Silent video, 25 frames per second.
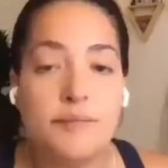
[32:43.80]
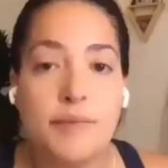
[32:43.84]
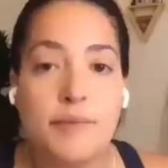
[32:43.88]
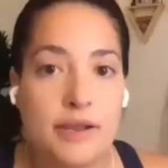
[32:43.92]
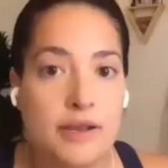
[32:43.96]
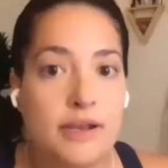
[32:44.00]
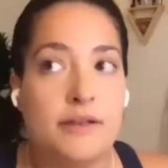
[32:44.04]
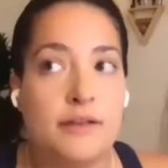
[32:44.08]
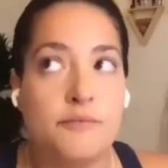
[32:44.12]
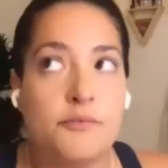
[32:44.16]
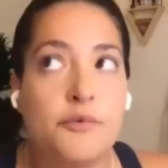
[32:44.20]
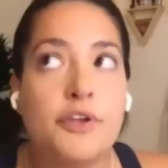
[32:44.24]

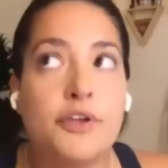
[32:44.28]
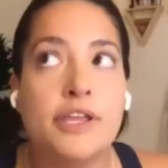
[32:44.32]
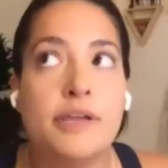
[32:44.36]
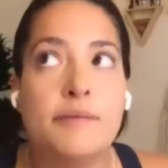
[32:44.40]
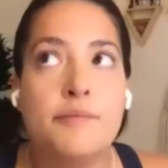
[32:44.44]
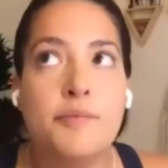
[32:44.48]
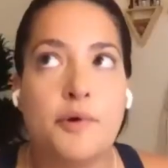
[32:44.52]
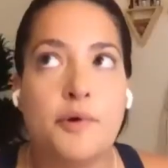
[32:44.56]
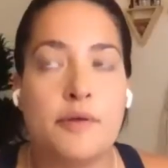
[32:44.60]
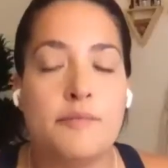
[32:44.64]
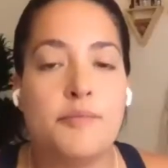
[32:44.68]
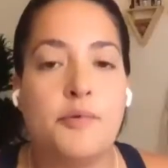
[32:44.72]
a really
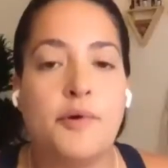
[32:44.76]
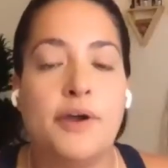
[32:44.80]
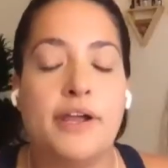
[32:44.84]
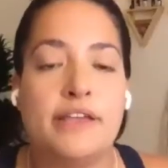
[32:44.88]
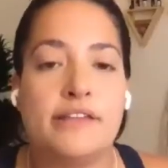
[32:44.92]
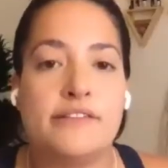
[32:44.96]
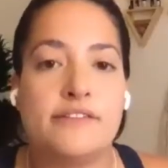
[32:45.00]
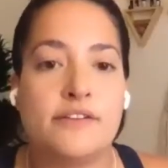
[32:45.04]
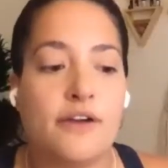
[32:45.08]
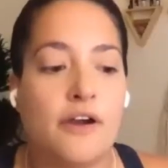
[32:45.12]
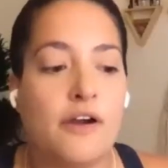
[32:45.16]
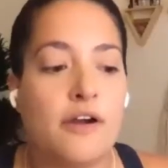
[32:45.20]
important point
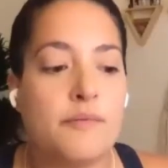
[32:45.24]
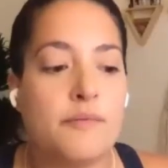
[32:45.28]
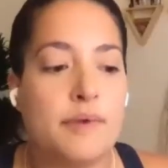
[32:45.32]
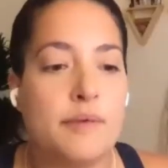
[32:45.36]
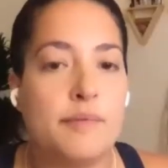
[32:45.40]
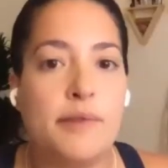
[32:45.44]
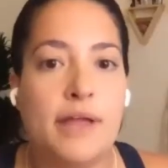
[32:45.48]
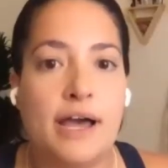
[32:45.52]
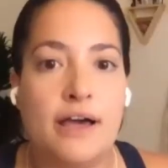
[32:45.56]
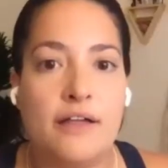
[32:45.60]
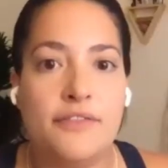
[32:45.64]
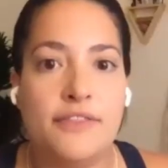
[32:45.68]
because there are
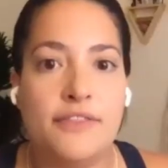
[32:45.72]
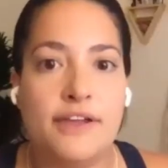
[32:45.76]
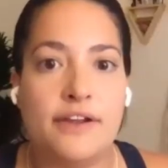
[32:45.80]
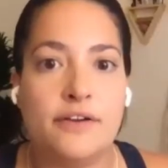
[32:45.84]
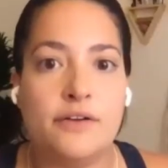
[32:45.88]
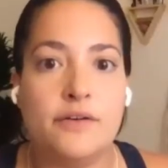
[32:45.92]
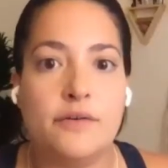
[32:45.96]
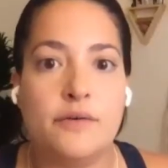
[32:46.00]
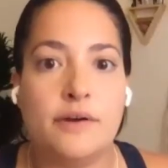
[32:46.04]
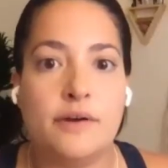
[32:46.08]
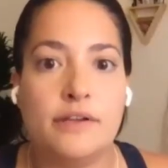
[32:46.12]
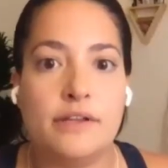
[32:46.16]
people out there
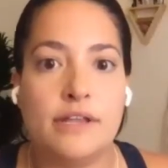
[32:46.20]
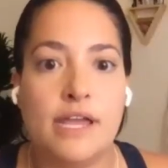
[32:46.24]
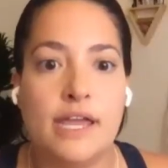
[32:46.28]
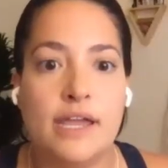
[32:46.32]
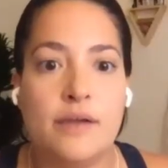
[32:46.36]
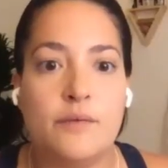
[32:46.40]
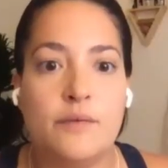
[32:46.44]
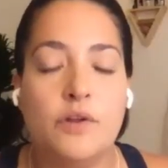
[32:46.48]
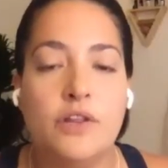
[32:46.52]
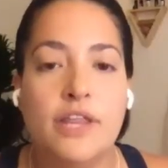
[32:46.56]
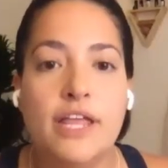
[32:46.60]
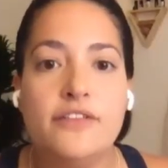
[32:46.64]
who are
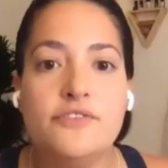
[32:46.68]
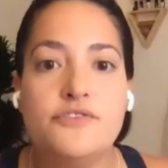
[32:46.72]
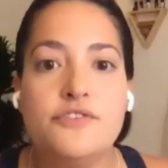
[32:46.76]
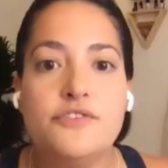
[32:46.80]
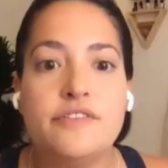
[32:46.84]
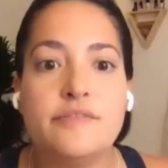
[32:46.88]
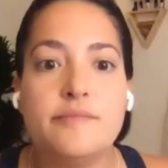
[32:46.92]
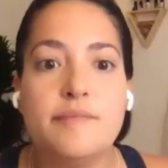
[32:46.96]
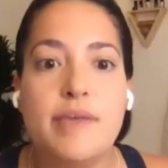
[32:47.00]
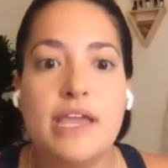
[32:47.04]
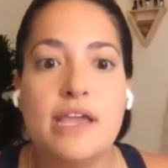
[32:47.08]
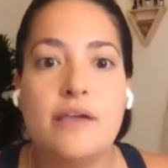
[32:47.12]
like, well, let's
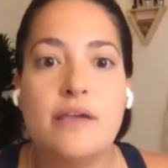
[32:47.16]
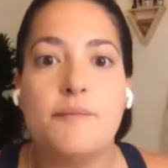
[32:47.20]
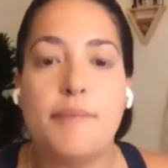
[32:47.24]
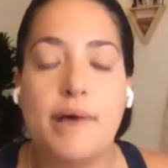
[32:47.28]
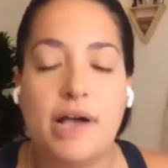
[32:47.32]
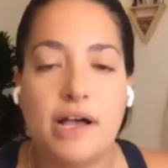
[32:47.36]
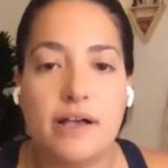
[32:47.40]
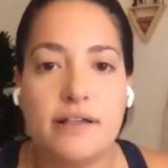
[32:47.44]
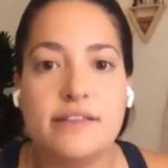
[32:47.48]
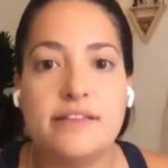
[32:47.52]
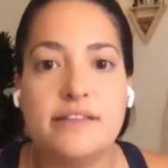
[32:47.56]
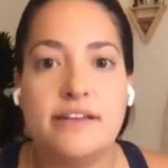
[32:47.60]
just make
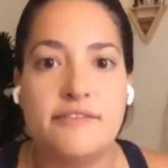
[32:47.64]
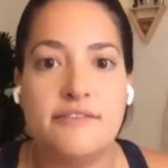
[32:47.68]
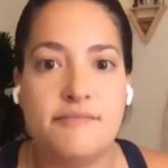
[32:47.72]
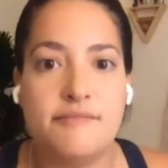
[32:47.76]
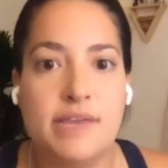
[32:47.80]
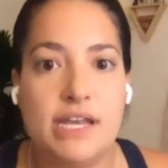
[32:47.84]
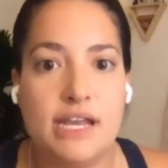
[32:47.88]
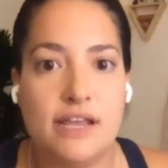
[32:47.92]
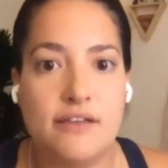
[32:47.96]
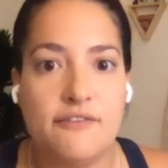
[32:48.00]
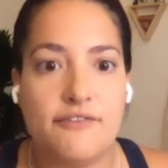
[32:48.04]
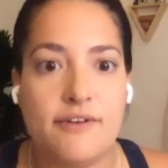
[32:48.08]
positive
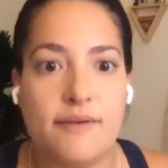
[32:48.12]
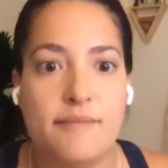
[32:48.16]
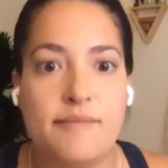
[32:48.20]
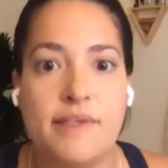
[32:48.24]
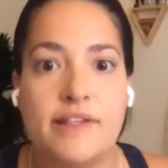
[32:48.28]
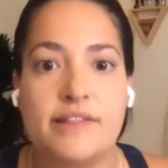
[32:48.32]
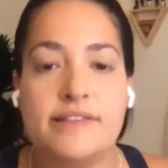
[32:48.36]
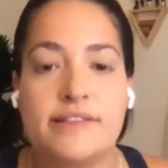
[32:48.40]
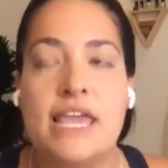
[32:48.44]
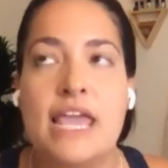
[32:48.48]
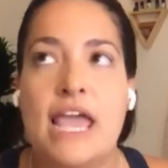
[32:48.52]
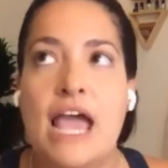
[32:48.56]
meaning from
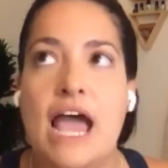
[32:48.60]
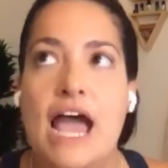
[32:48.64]
this.